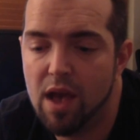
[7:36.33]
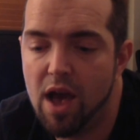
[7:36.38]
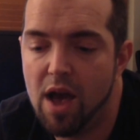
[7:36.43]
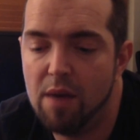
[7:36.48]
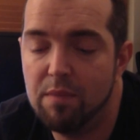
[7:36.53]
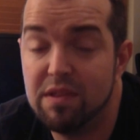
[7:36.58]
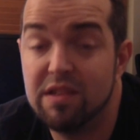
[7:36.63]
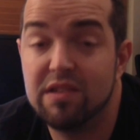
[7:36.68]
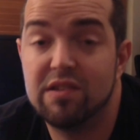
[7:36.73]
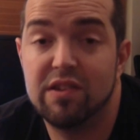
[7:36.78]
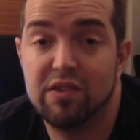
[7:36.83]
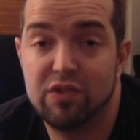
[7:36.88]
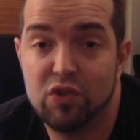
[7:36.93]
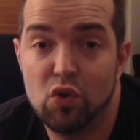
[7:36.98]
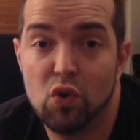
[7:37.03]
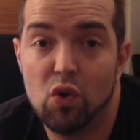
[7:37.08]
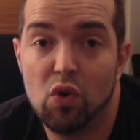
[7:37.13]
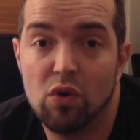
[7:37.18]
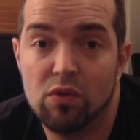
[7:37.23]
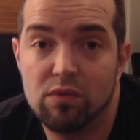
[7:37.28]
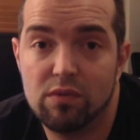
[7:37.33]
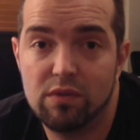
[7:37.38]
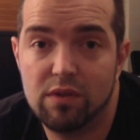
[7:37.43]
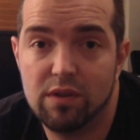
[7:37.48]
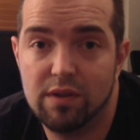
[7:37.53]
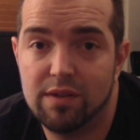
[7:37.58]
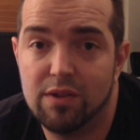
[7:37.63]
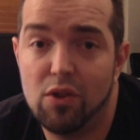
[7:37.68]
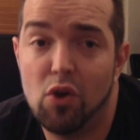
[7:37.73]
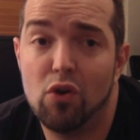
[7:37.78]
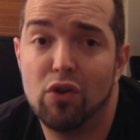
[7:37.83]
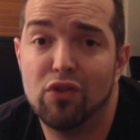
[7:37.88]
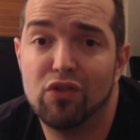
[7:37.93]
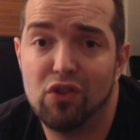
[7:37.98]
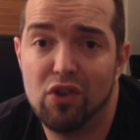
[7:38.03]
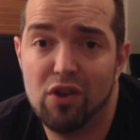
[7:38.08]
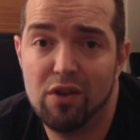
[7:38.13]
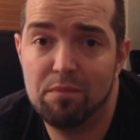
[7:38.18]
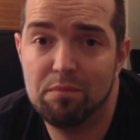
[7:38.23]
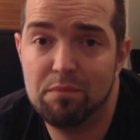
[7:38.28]
This is your
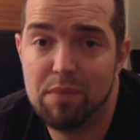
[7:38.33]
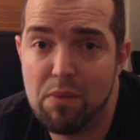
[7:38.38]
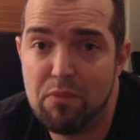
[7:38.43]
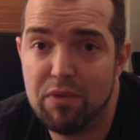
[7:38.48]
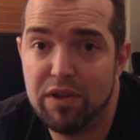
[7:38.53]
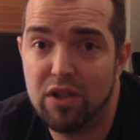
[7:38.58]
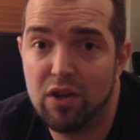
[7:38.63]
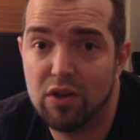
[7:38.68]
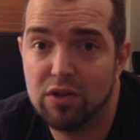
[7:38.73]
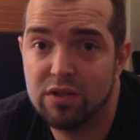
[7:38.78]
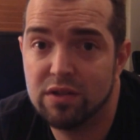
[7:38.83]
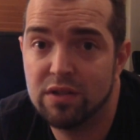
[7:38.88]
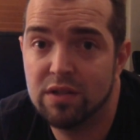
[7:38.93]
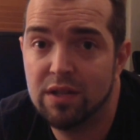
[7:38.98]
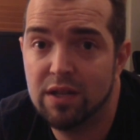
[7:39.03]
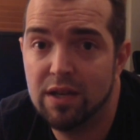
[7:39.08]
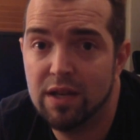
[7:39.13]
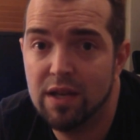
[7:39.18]
long-term memory loss.